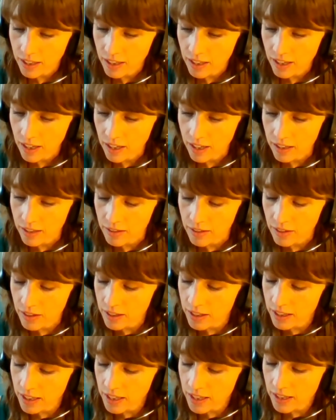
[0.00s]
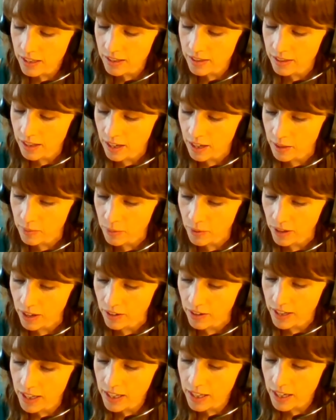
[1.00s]
in a
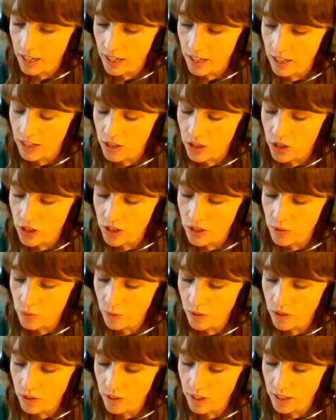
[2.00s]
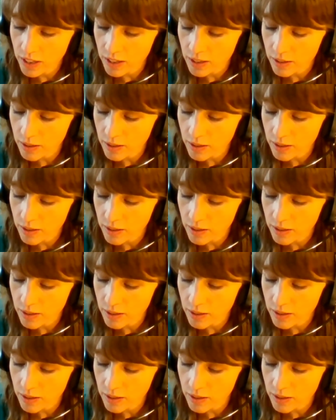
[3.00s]
library, and she's wondering